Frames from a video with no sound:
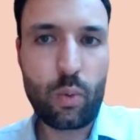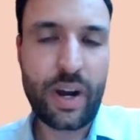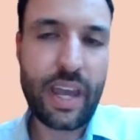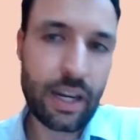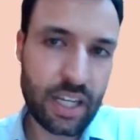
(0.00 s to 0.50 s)

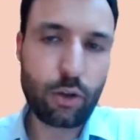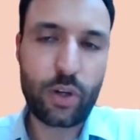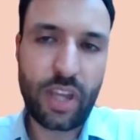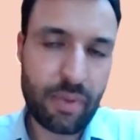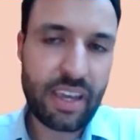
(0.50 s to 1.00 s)
where in
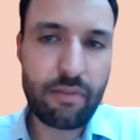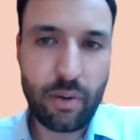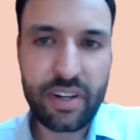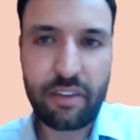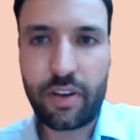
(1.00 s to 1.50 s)
Catalonia became
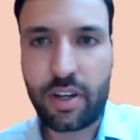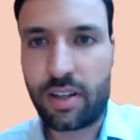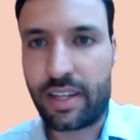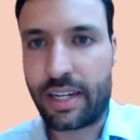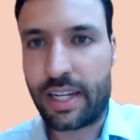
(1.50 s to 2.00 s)
very
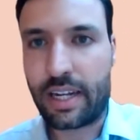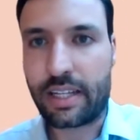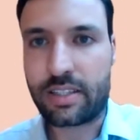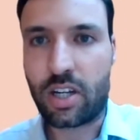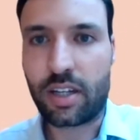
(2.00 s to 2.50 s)
difficult, and
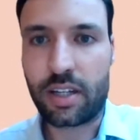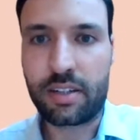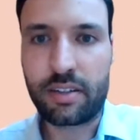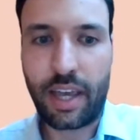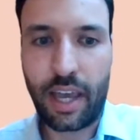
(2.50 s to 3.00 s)
in
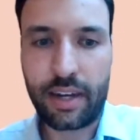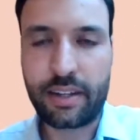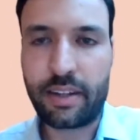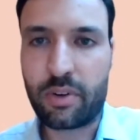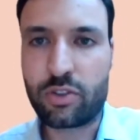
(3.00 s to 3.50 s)
Scotland
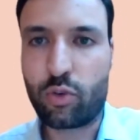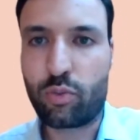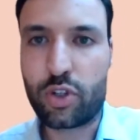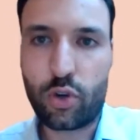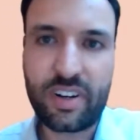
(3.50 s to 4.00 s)
there was no
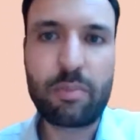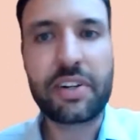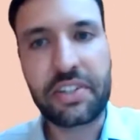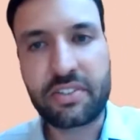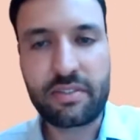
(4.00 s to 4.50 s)
majority,
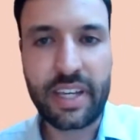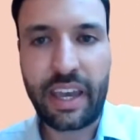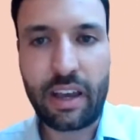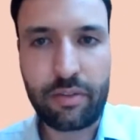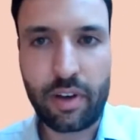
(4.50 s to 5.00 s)
but they're
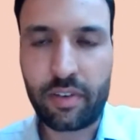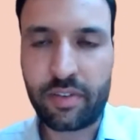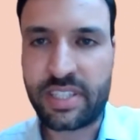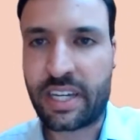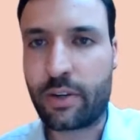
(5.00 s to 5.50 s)
thinking of
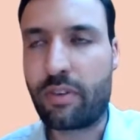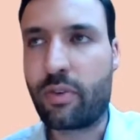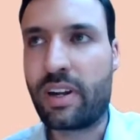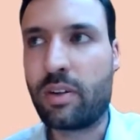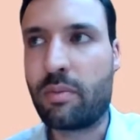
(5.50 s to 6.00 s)
a second
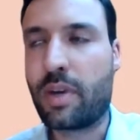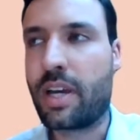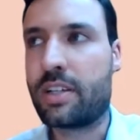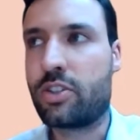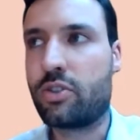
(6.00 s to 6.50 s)
referendum
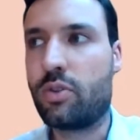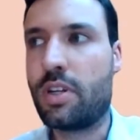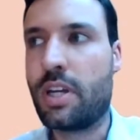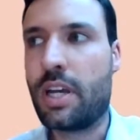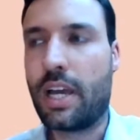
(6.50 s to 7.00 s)

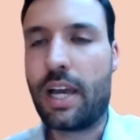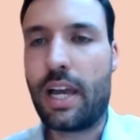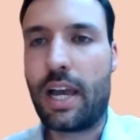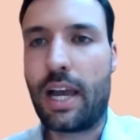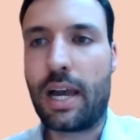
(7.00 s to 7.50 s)
soon.
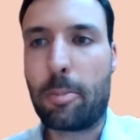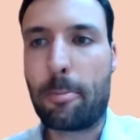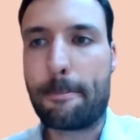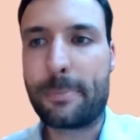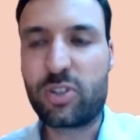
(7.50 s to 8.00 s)

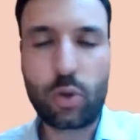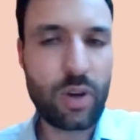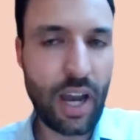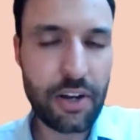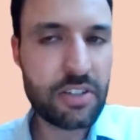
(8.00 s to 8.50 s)

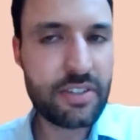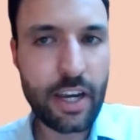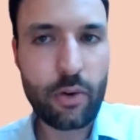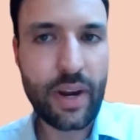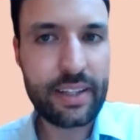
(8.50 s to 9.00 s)
So I
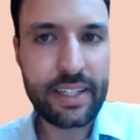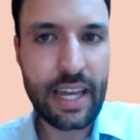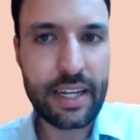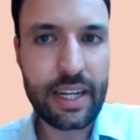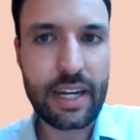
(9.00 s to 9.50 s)
understand correctly
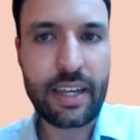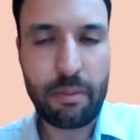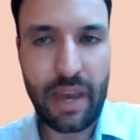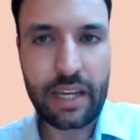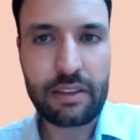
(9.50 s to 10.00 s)
that in
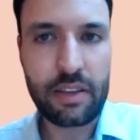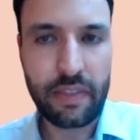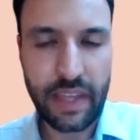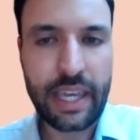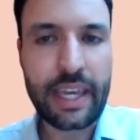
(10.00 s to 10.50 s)
Quebec, the
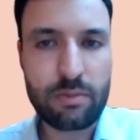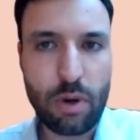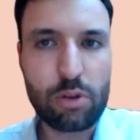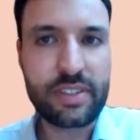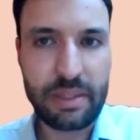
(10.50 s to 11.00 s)
thinking has
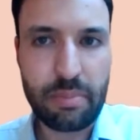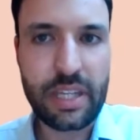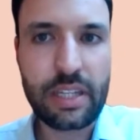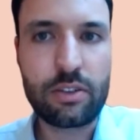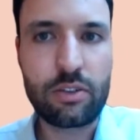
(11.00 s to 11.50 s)
mostly
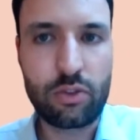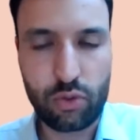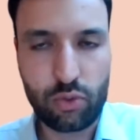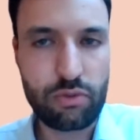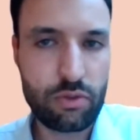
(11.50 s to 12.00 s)
been
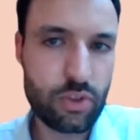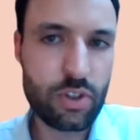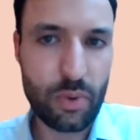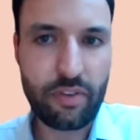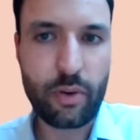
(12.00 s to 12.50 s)
to use
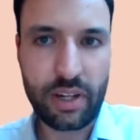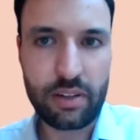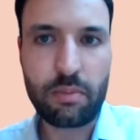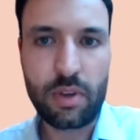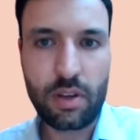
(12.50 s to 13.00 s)
a referendum.